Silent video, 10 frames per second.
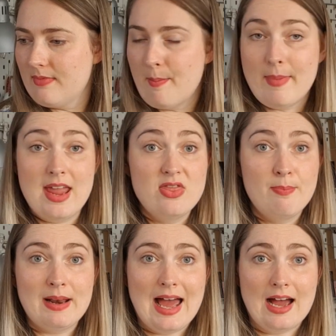made the
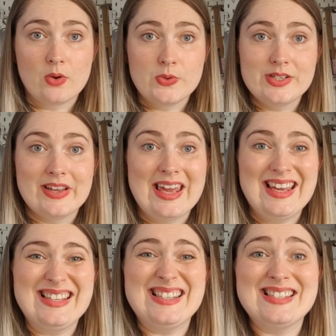blouse
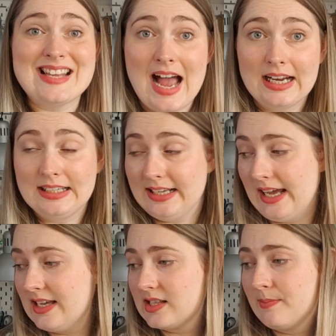exactly
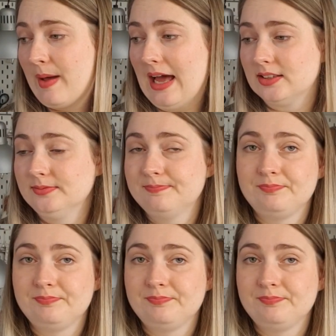as the pattern.